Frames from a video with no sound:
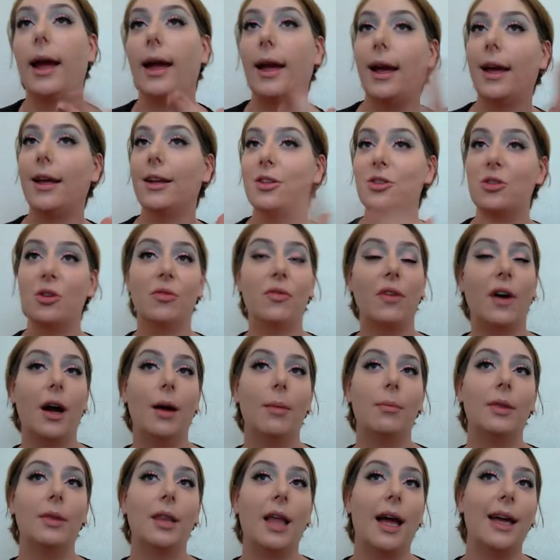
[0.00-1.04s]
And so far
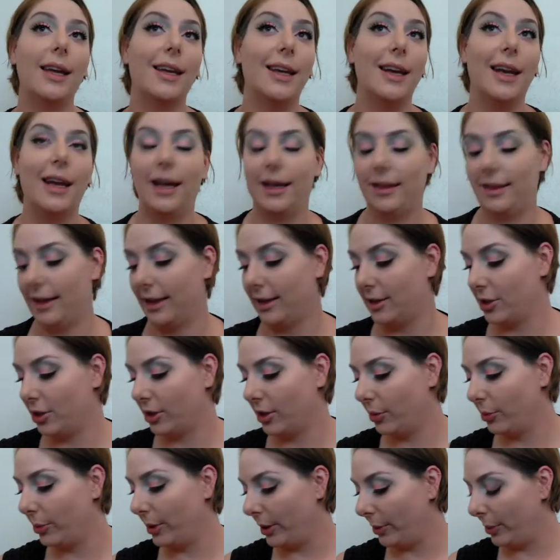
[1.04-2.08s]
I'm liking it. I think it's
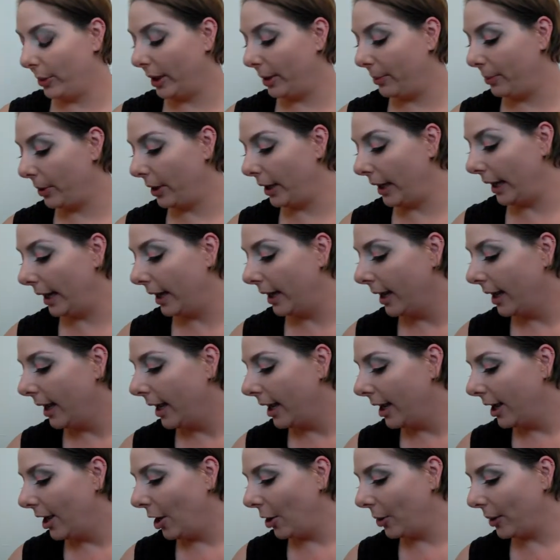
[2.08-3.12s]
looking really, really pretty.
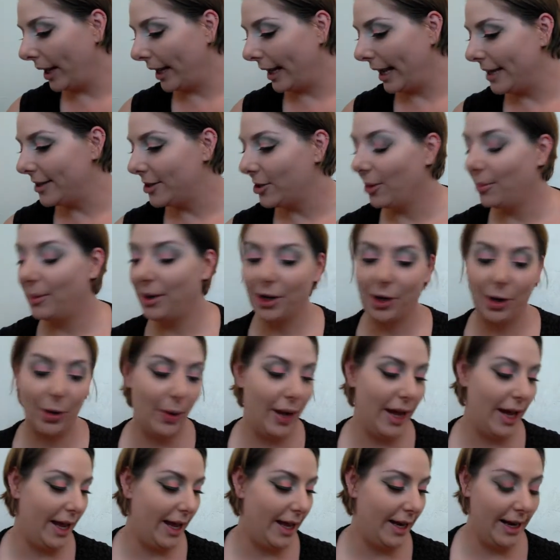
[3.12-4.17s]
Okay, guys, so I'm going to go
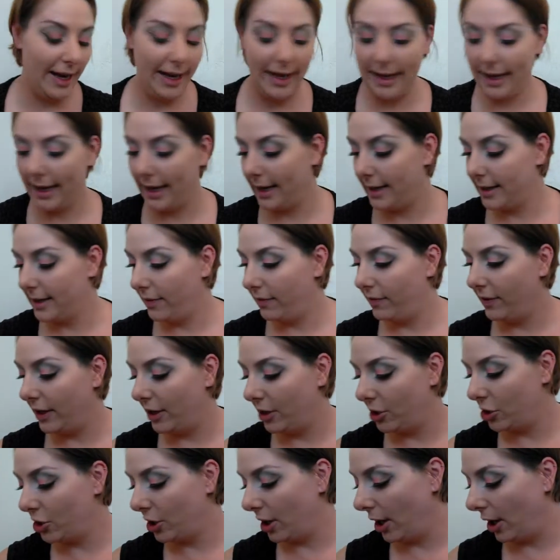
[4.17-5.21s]
ahead and
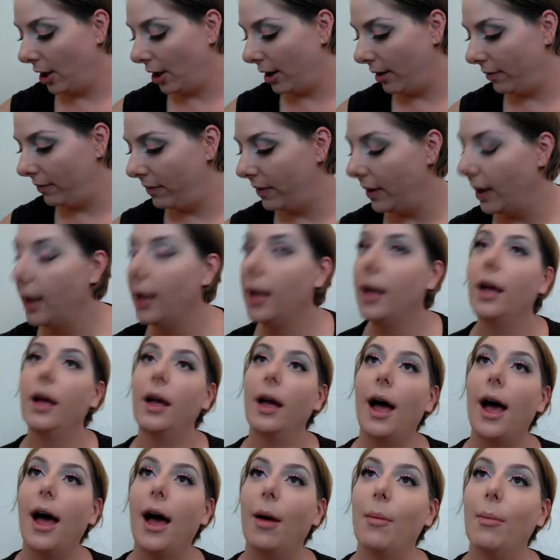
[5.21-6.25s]
finish off
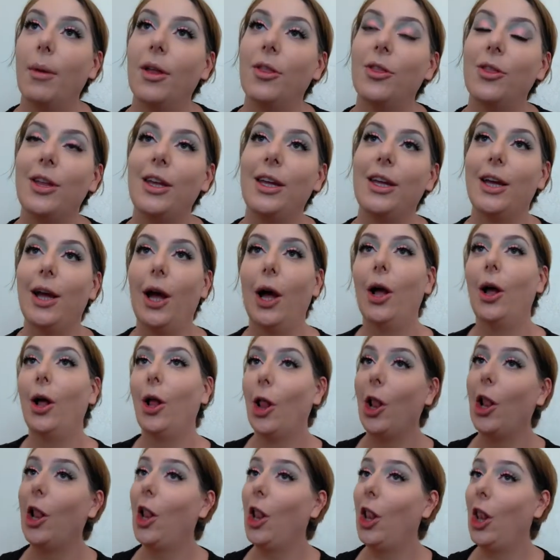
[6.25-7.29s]
the
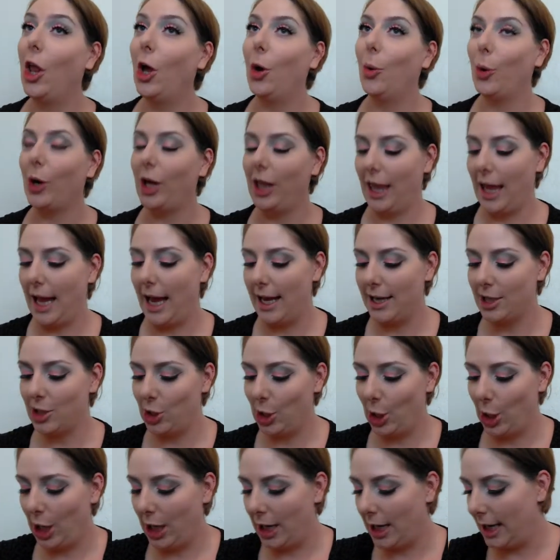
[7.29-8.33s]
lower
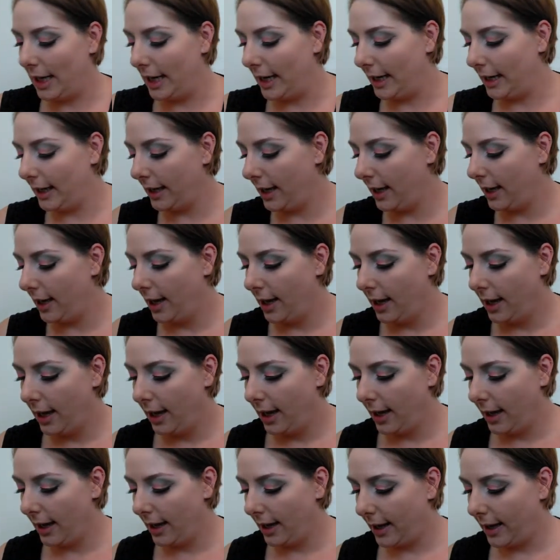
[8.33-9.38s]
lash line,
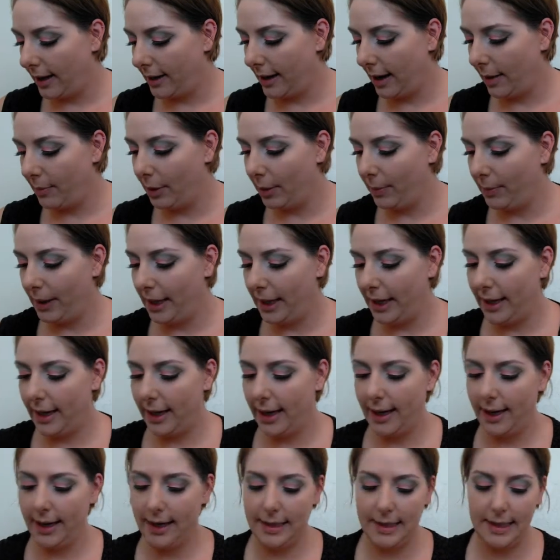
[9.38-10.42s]
and I'm going to be
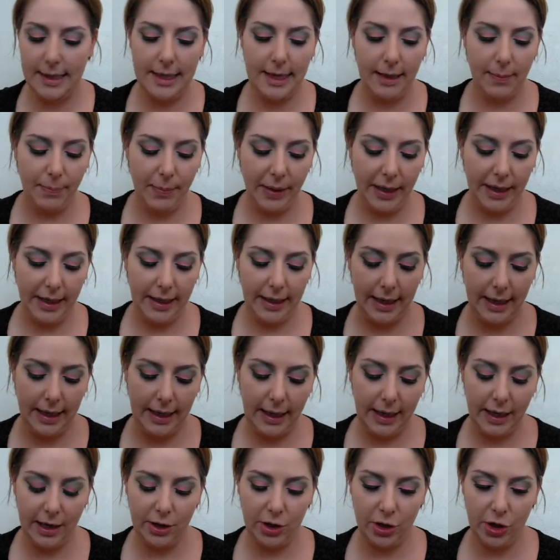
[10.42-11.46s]
dipping
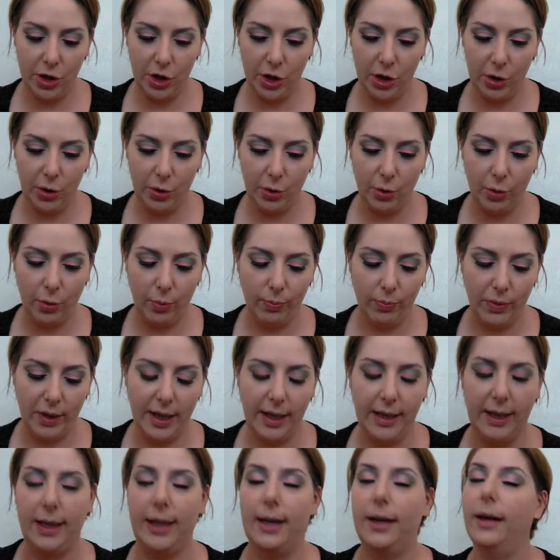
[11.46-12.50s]
into
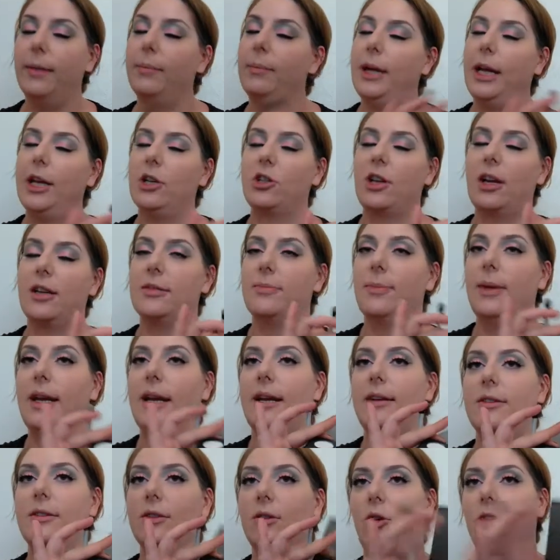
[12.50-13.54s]
the BH
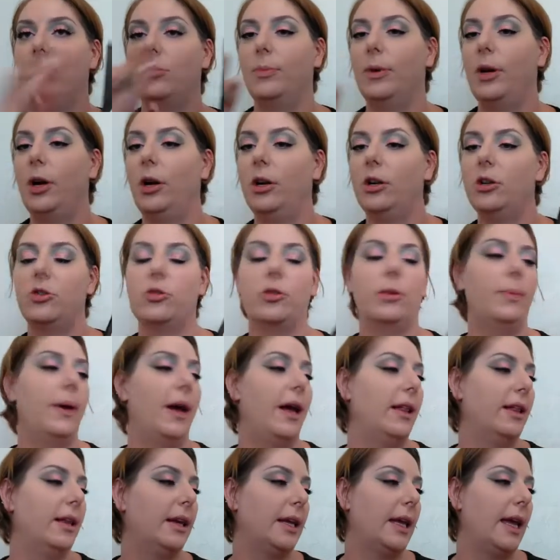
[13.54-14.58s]
Cosmetics Ultimate Artistry
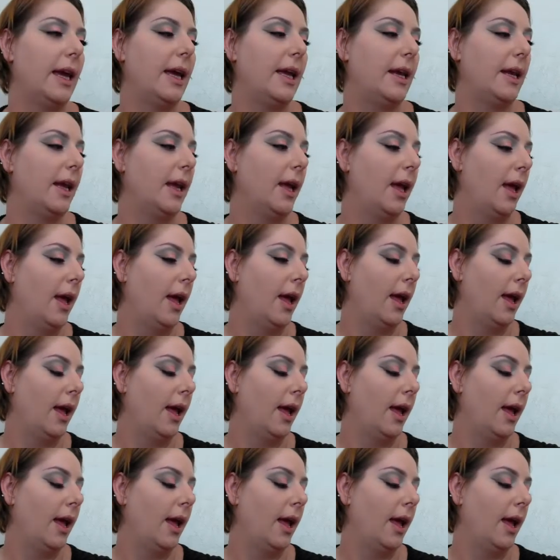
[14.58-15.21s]
palette again,